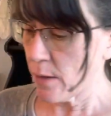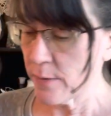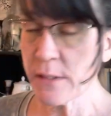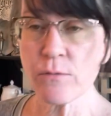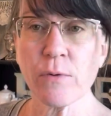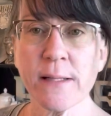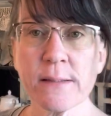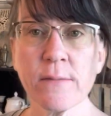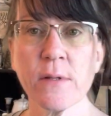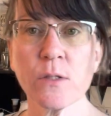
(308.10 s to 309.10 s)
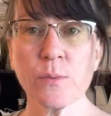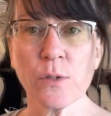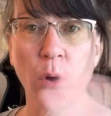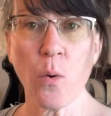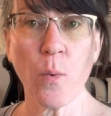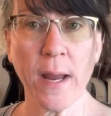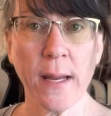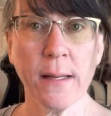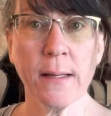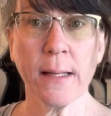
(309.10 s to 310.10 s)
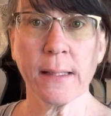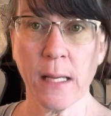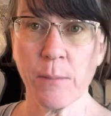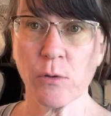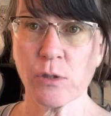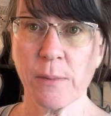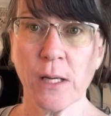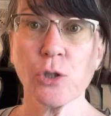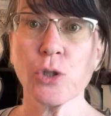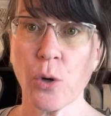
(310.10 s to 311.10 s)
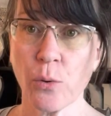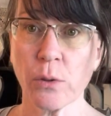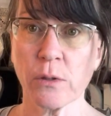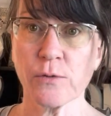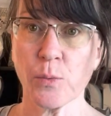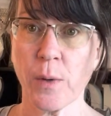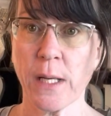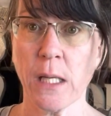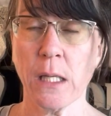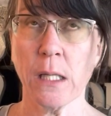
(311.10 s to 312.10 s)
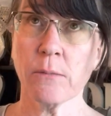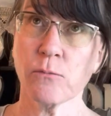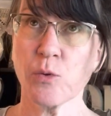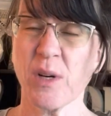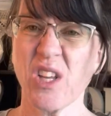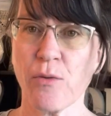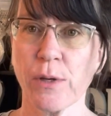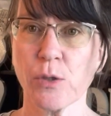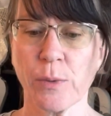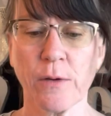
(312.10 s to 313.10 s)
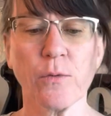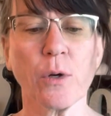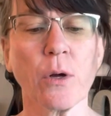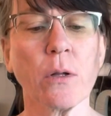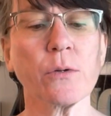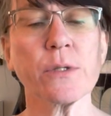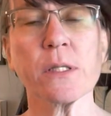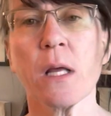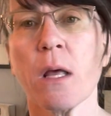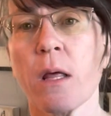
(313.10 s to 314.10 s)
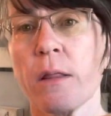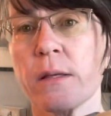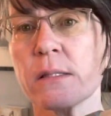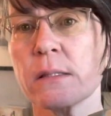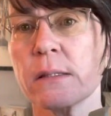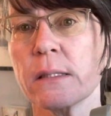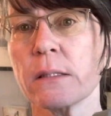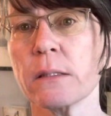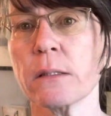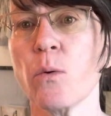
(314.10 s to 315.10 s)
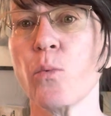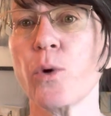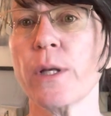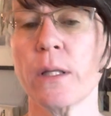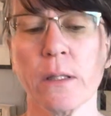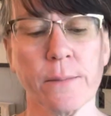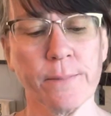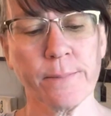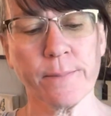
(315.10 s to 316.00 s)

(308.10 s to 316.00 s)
this rest of this was all weighed and came out to be a total of $23, $24. This little wooden